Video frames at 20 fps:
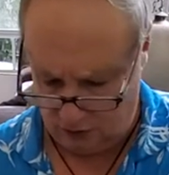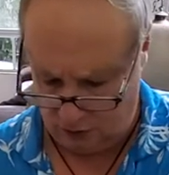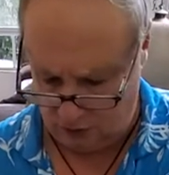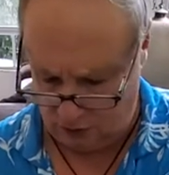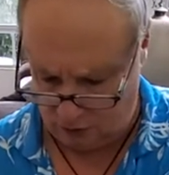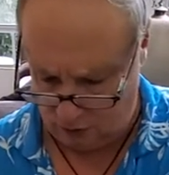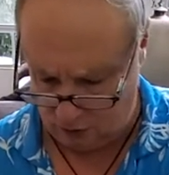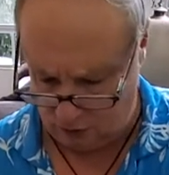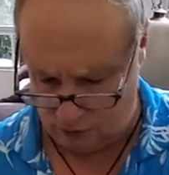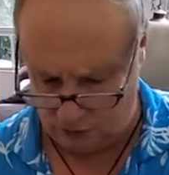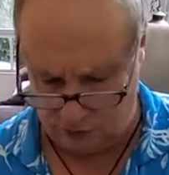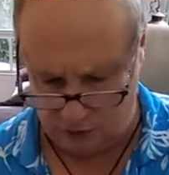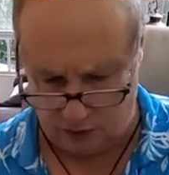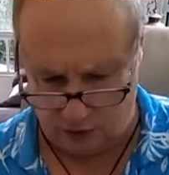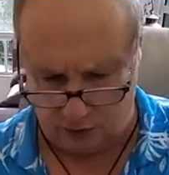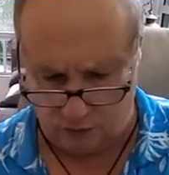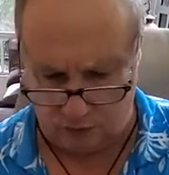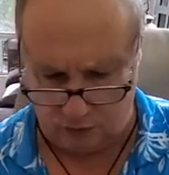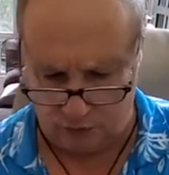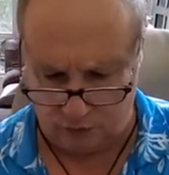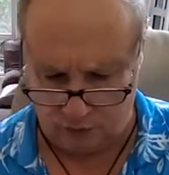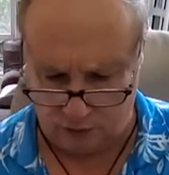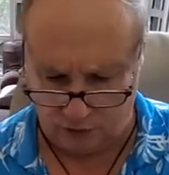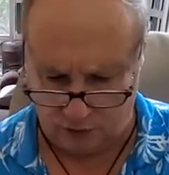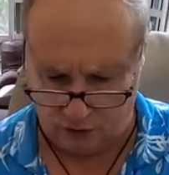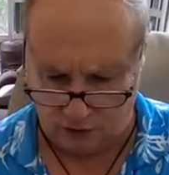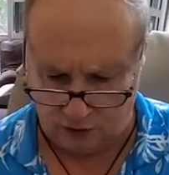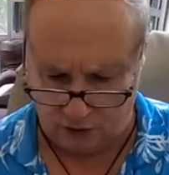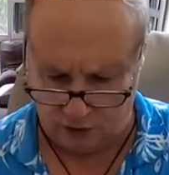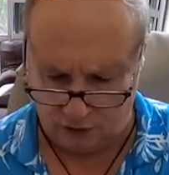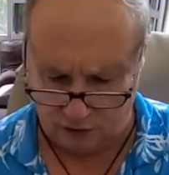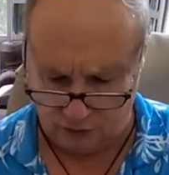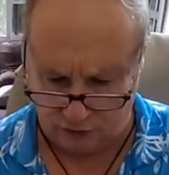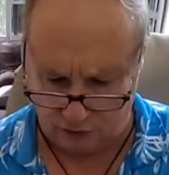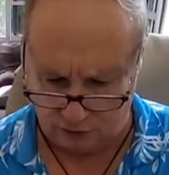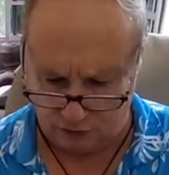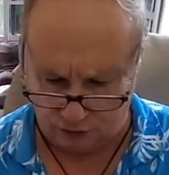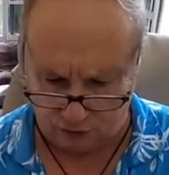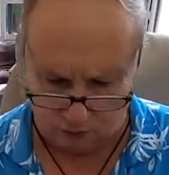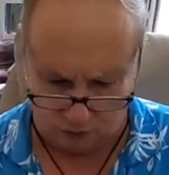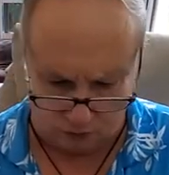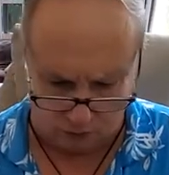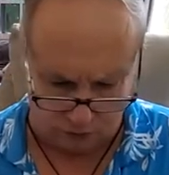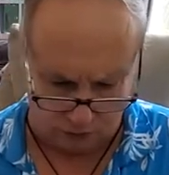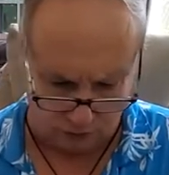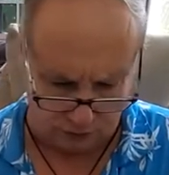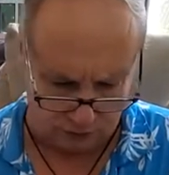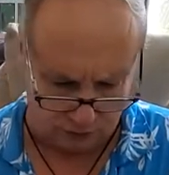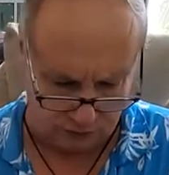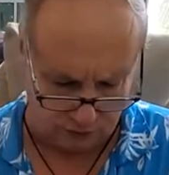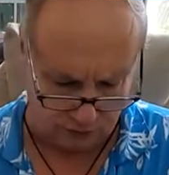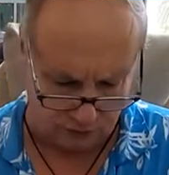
goes now with the Nine of Swords.